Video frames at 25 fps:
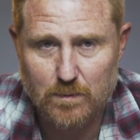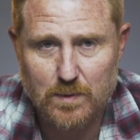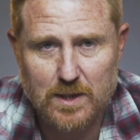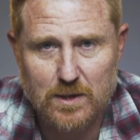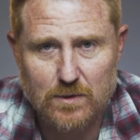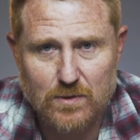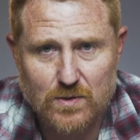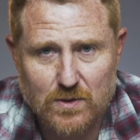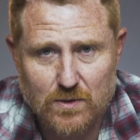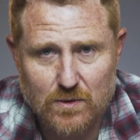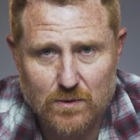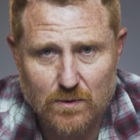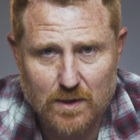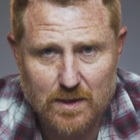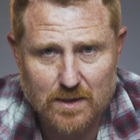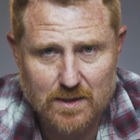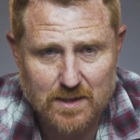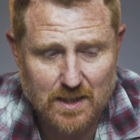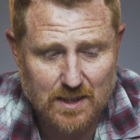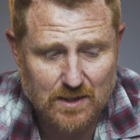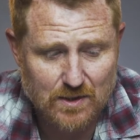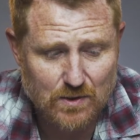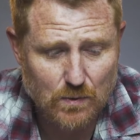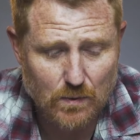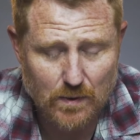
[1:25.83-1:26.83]
be used to on a
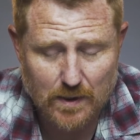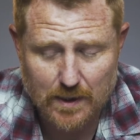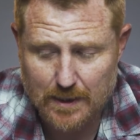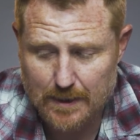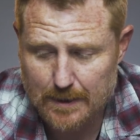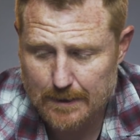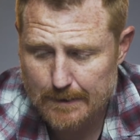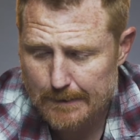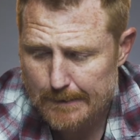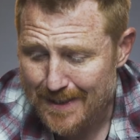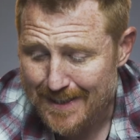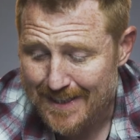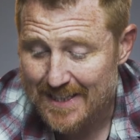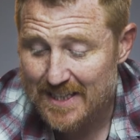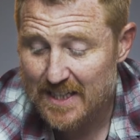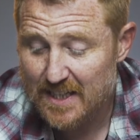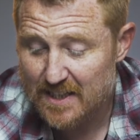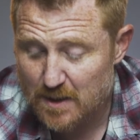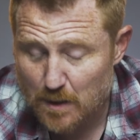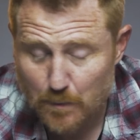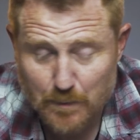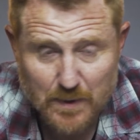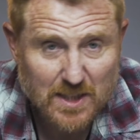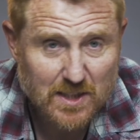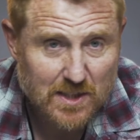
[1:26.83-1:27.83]
620. It
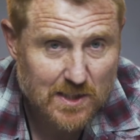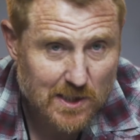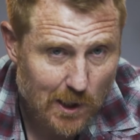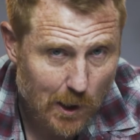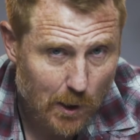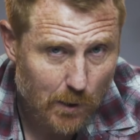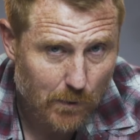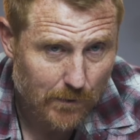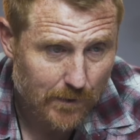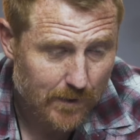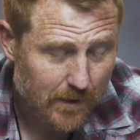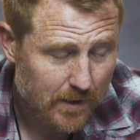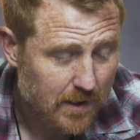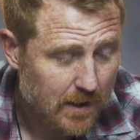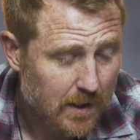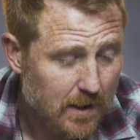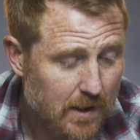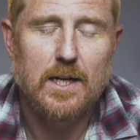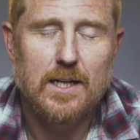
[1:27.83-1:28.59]
is a bit slower.